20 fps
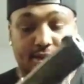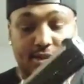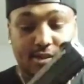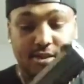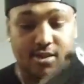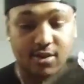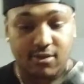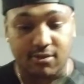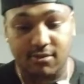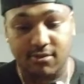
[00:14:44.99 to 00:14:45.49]

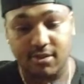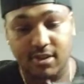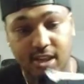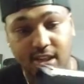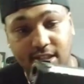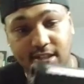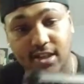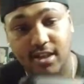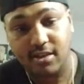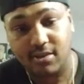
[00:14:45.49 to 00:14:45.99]
So
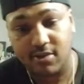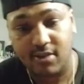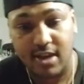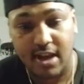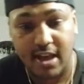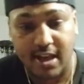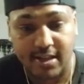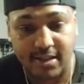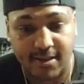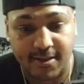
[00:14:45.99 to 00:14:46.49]
that's it, you
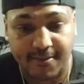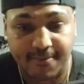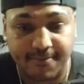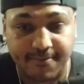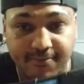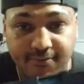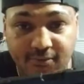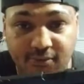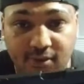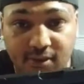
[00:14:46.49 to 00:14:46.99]
guys.
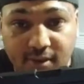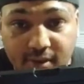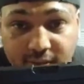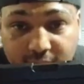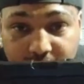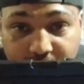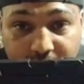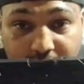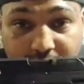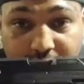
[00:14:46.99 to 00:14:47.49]

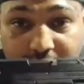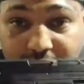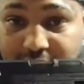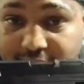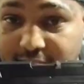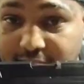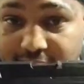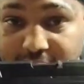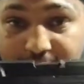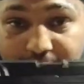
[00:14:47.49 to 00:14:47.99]
That's
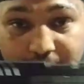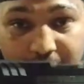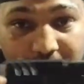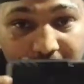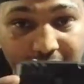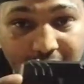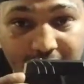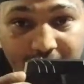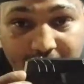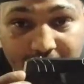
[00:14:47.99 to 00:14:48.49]
it.
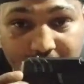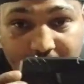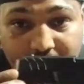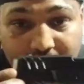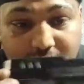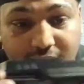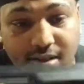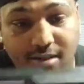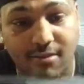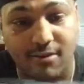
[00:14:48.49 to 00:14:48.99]
Back
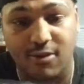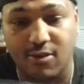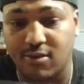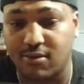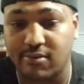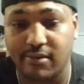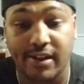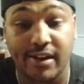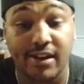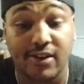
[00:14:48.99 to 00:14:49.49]
together.
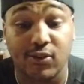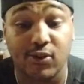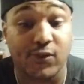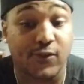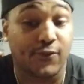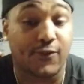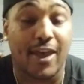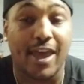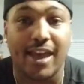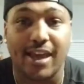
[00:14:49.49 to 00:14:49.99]
And it was
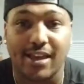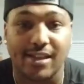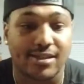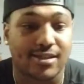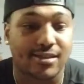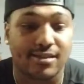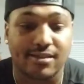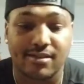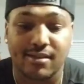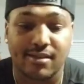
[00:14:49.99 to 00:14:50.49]
fast.
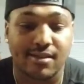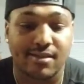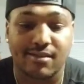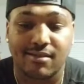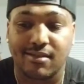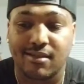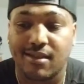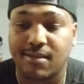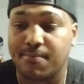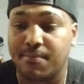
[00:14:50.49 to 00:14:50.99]

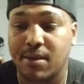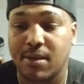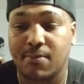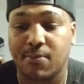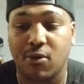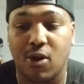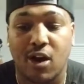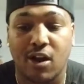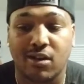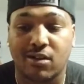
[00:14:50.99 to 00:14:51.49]

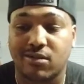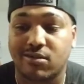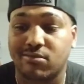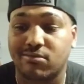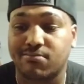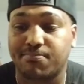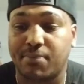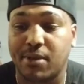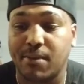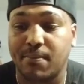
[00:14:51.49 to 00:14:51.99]

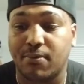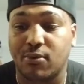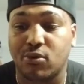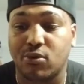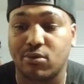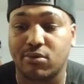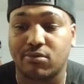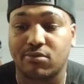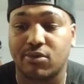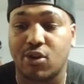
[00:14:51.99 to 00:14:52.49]

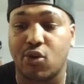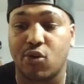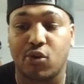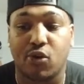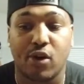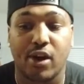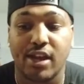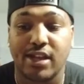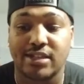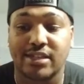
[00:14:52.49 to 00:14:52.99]
People go
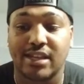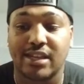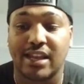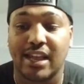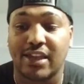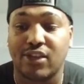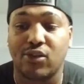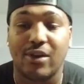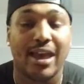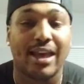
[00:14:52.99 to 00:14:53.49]
crazy
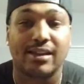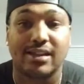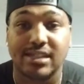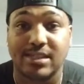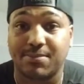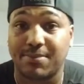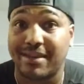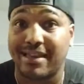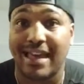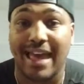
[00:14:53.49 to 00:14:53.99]
like you have to
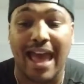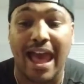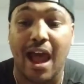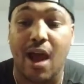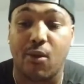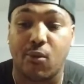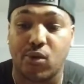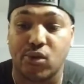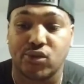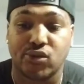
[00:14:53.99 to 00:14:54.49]
spend
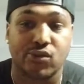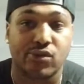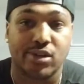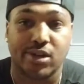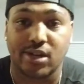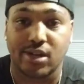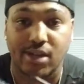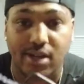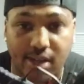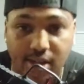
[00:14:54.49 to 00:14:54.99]
hours on a
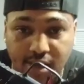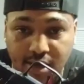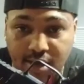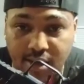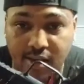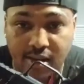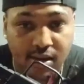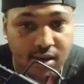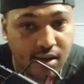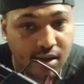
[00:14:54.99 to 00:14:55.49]
gun.
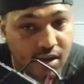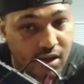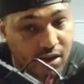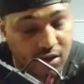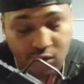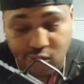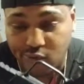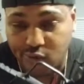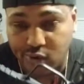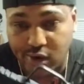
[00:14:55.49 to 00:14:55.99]

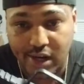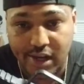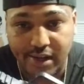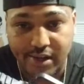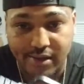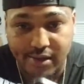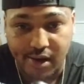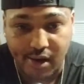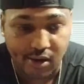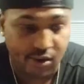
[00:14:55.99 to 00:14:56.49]
You really
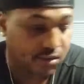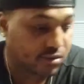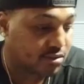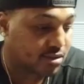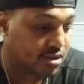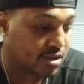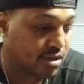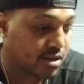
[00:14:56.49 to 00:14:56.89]
don't.